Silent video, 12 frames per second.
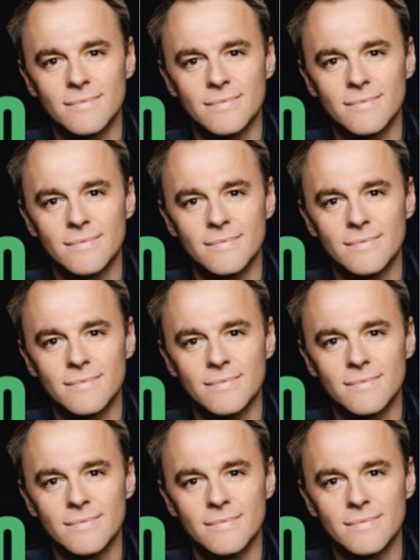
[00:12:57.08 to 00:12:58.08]

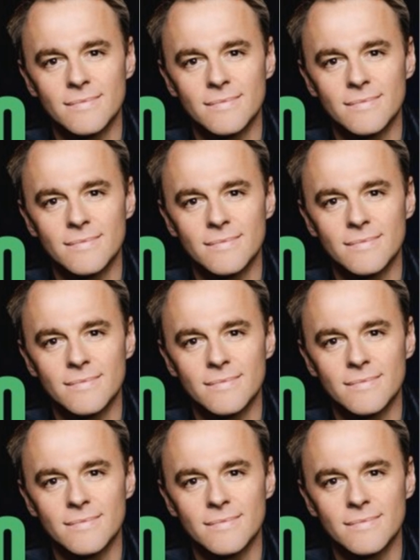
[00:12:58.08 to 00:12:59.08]

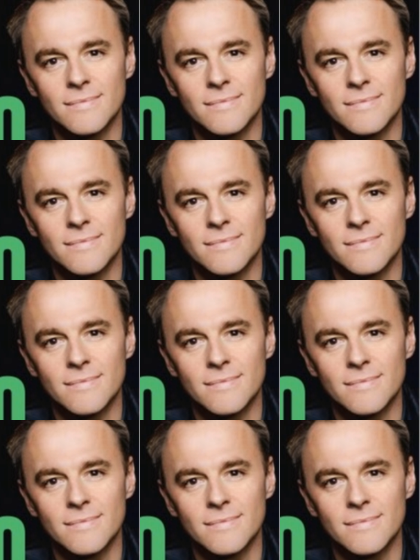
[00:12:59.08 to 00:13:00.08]

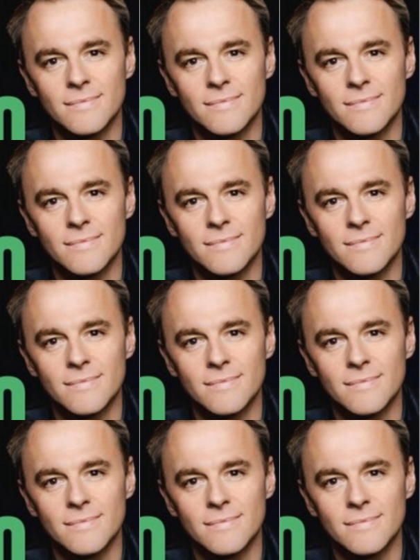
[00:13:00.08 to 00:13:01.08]

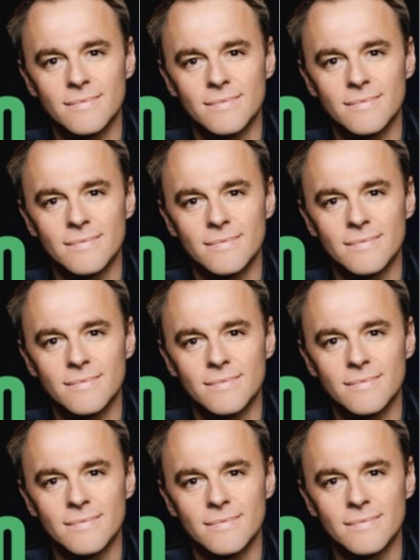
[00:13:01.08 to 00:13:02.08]

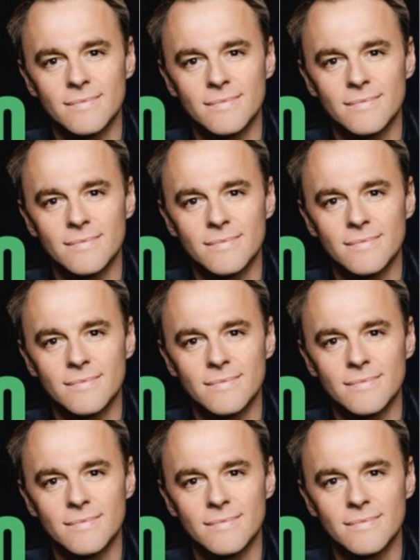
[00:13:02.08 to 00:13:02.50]
[no speech]